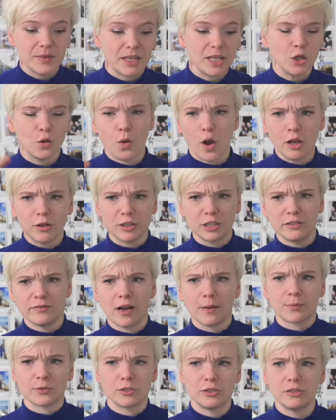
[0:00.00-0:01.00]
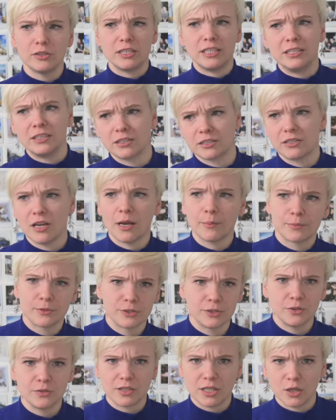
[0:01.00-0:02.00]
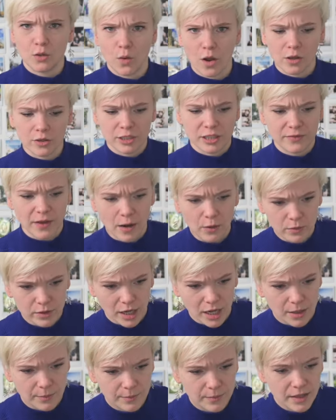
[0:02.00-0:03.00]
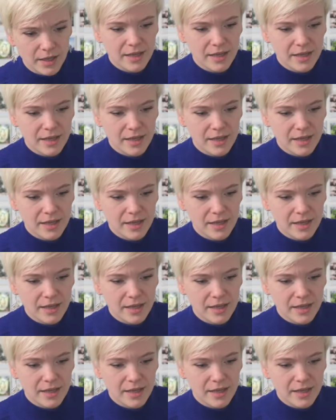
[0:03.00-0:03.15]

Equality of opportunity does not produce equality of outcome.